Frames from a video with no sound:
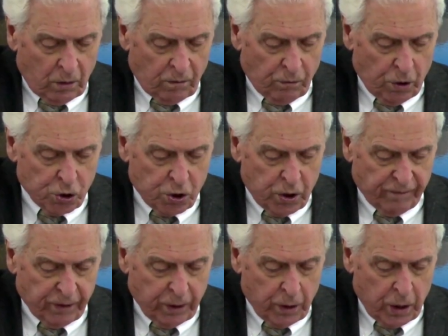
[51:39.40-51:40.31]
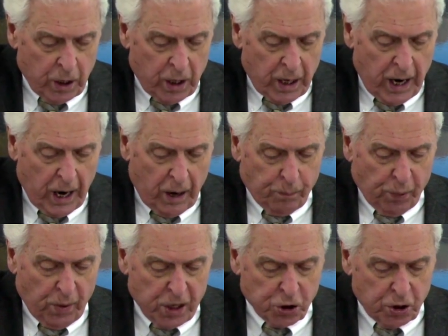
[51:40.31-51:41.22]
Verse 7, how
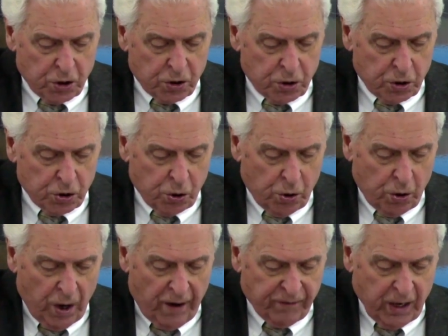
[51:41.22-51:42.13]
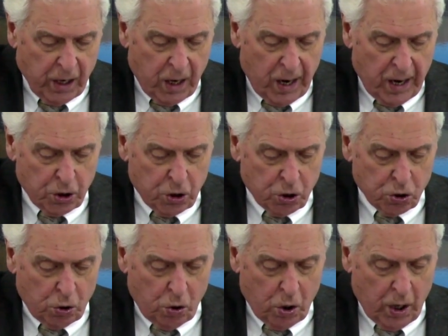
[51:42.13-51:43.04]
precious is your loving kindness,
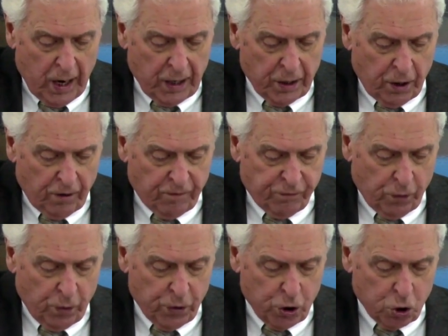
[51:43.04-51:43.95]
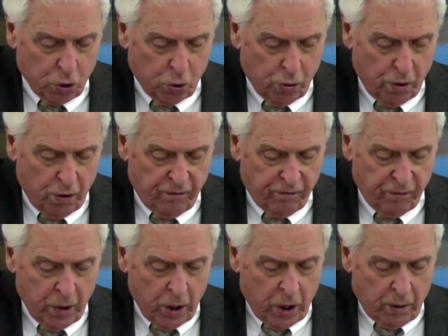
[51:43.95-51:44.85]
O God, therefore the children
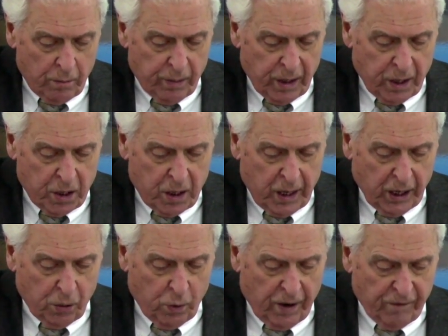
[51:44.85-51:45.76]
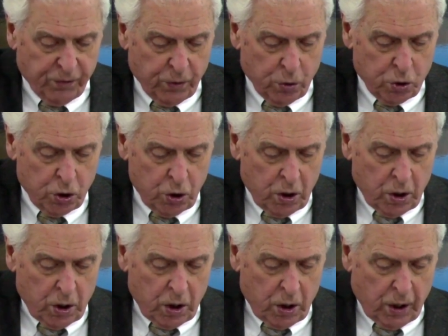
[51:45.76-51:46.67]
of men take refuge
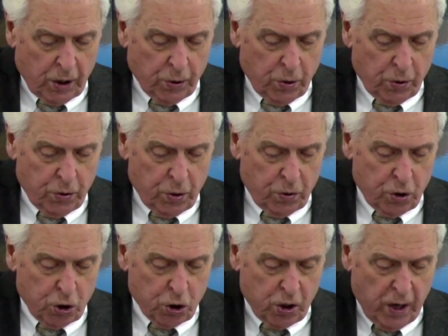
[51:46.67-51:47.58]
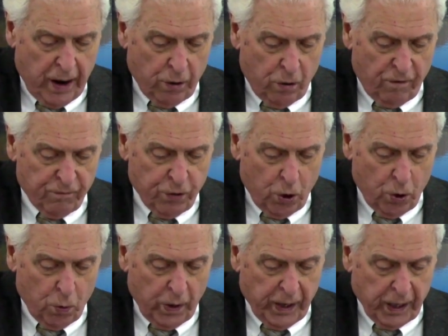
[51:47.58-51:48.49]
under the shadow of
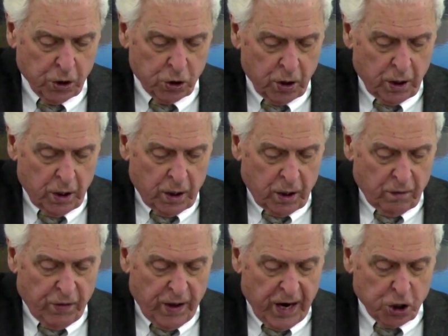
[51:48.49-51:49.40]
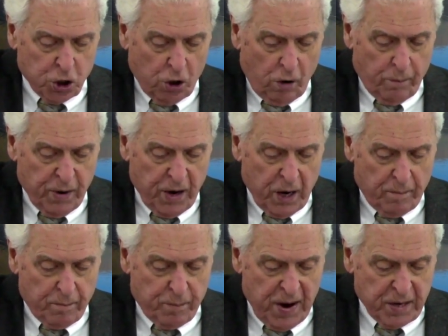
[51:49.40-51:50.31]
your wings. They shall be
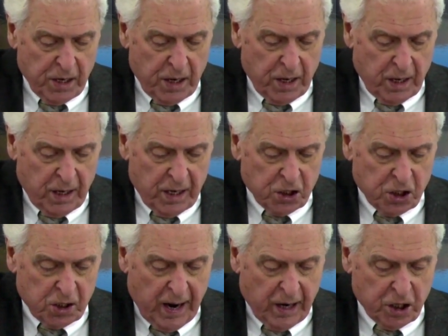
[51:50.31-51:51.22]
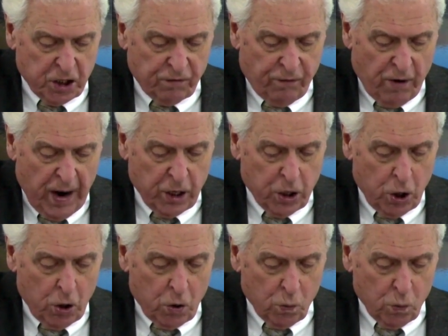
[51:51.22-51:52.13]
abundantly satisfied
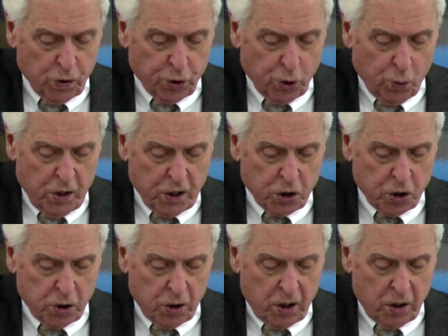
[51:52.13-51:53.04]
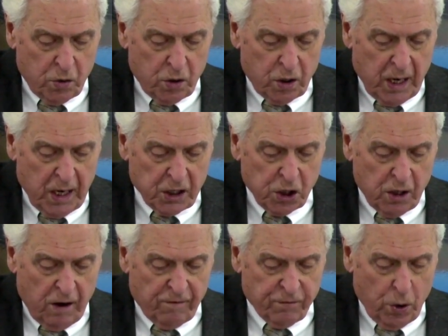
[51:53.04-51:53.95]
with the richness
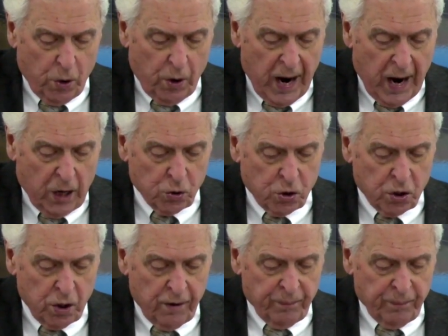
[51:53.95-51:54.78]
of your house,